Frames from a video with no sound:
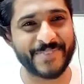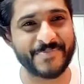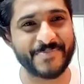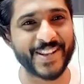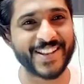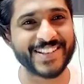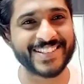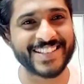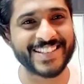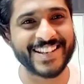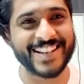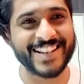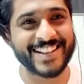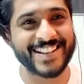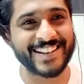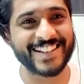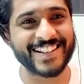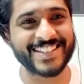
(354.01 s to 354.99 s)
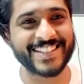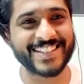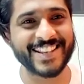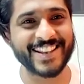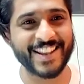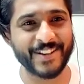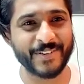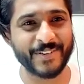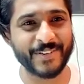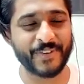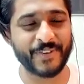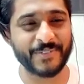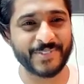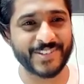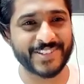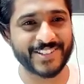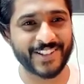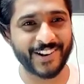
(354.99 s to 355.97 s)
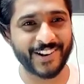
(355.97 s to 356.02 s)
Because let's say like from the
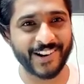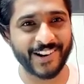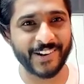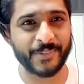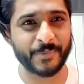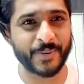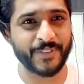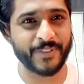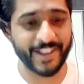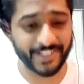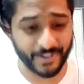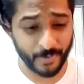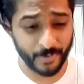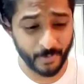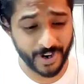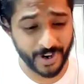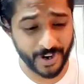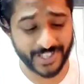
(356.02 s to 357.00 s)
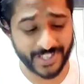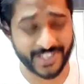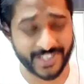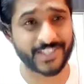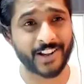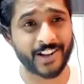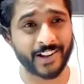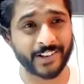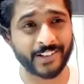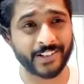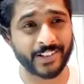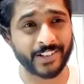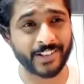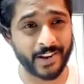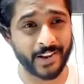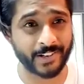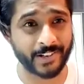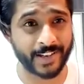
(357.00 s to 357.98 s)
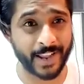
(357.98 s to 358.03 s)
start, we've had the worst start in
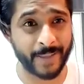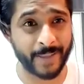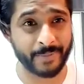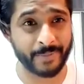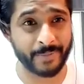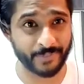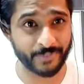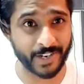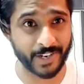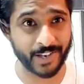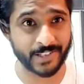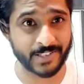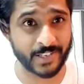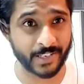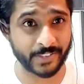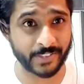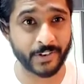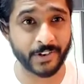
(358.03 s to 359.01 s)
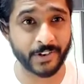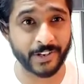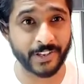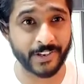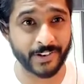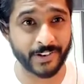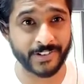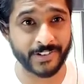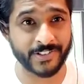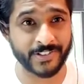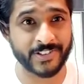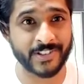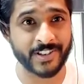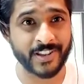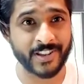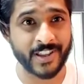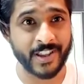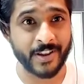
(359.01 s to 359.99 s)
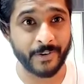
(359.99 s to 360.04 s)
our campaign for the last like 30 years,
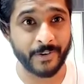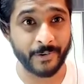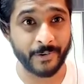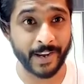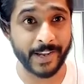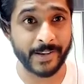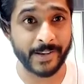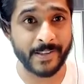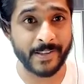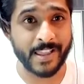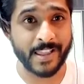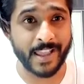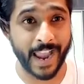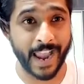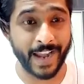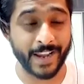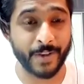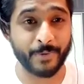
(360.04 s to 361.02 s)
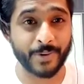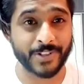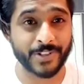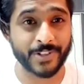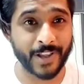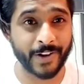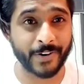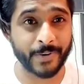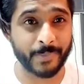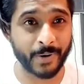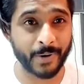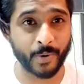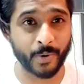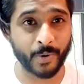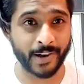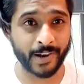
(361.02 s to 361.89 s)
right? And it was under Maguire.